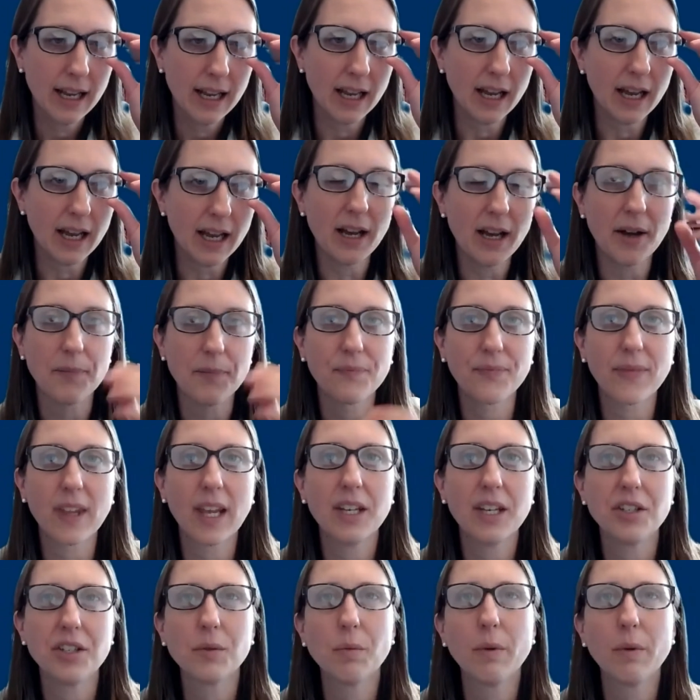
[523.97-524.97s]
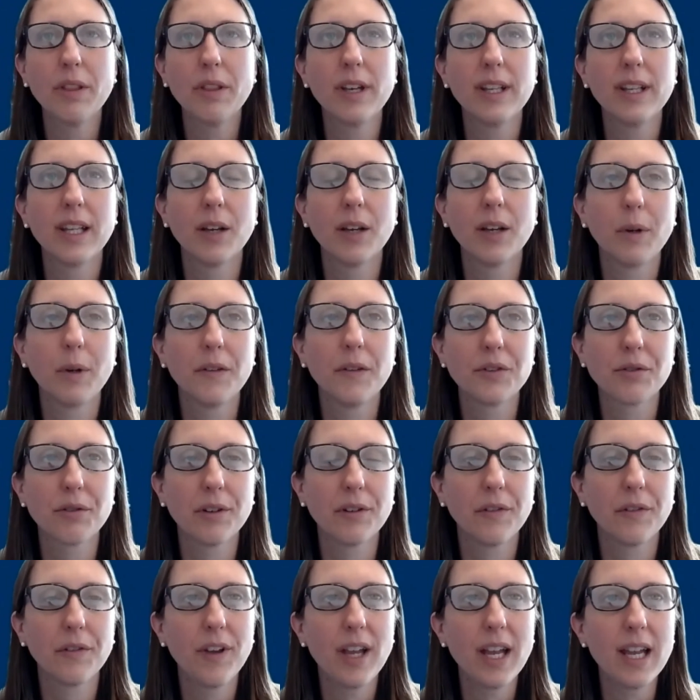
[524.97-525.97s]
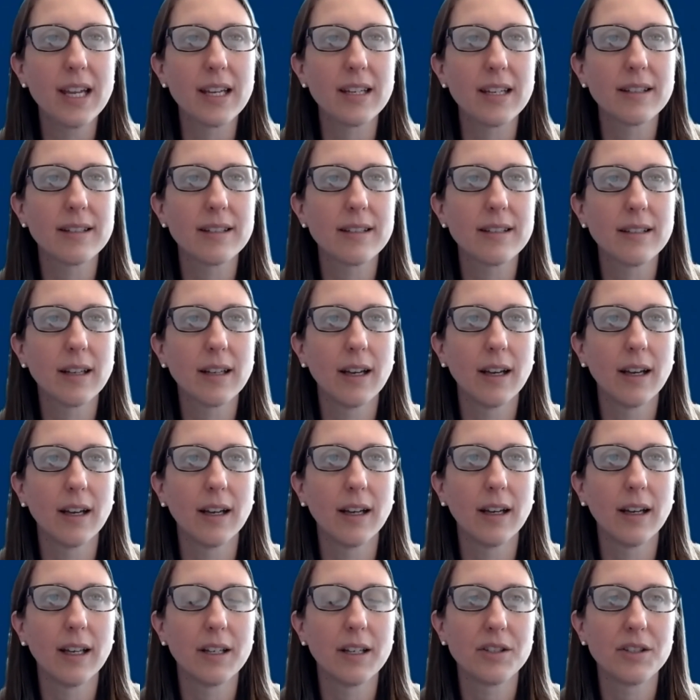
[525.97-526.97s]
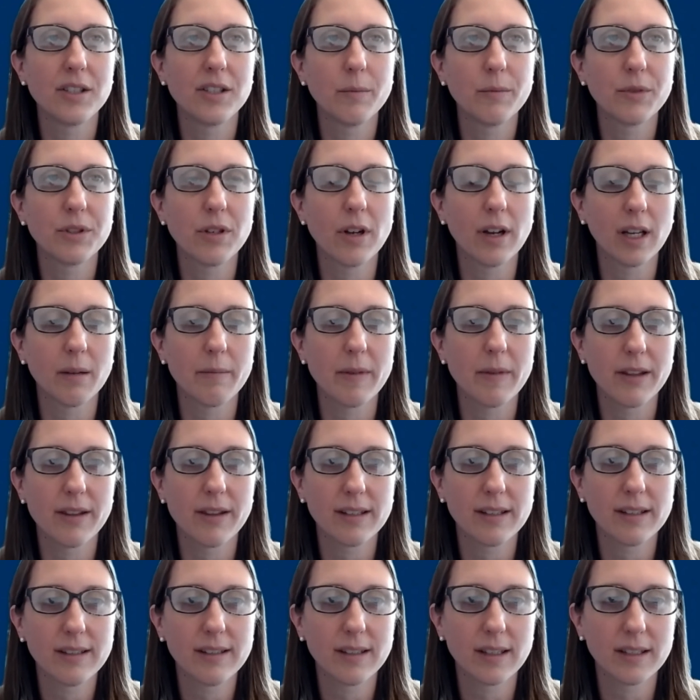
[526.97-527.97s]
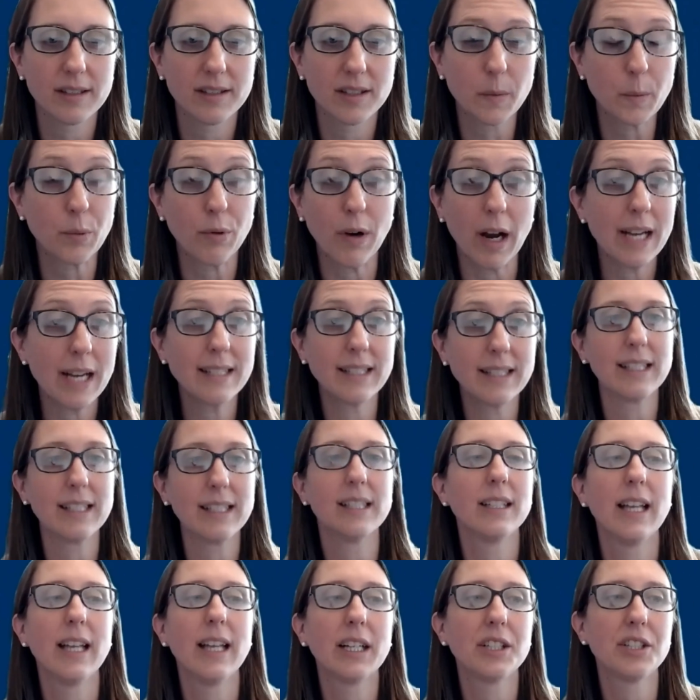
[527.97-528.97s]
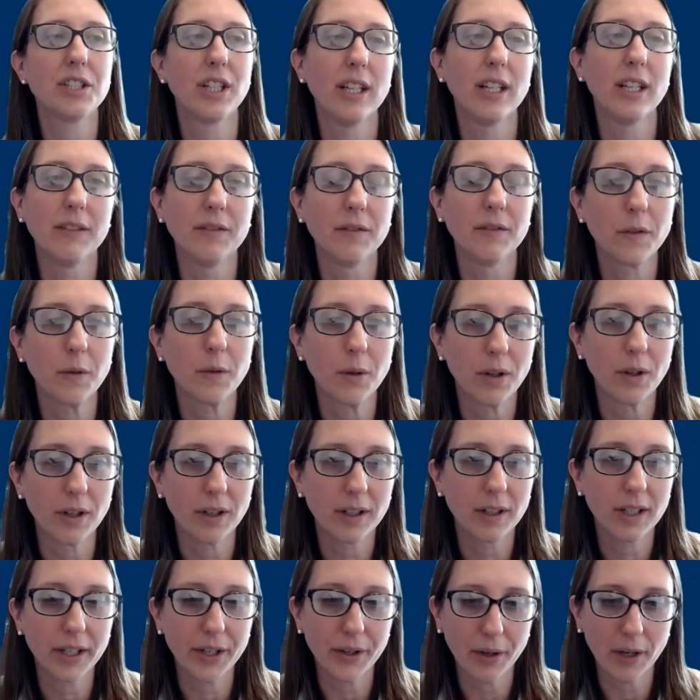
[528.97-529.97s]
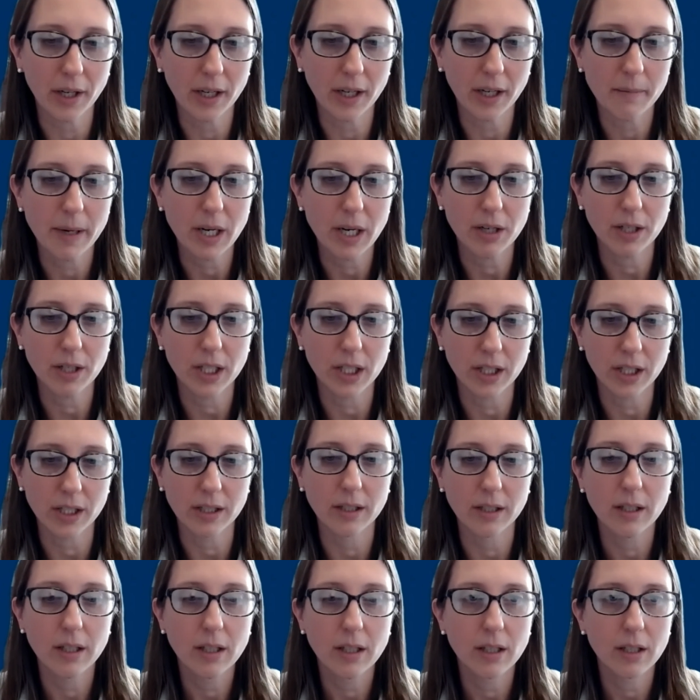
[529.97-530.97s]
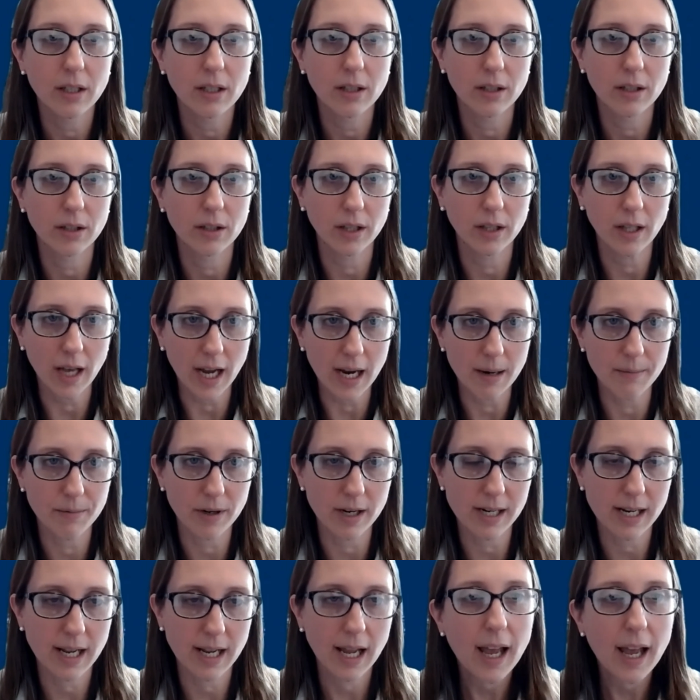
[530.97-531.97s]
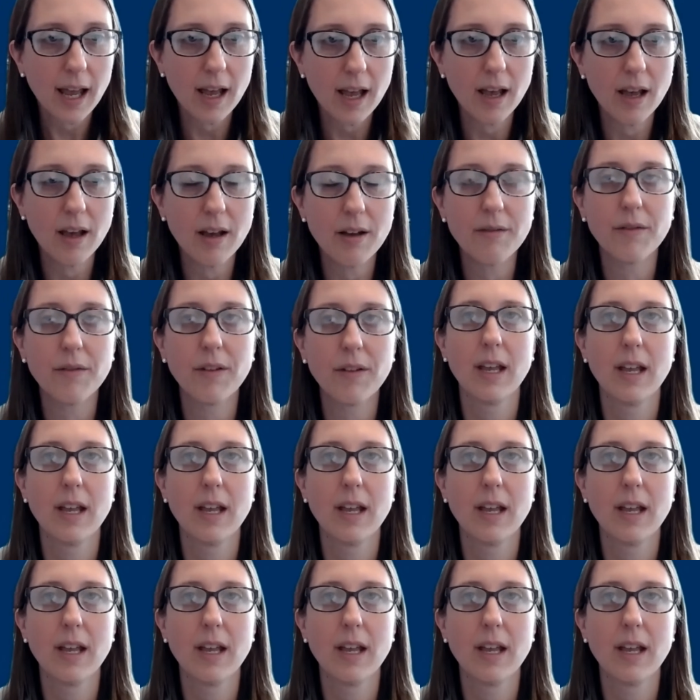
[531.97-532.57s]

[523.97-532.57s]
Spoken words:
And just one thing that we've sort of faced, as Jim was talking about, this is a surprising collection for, you know, an American library to have.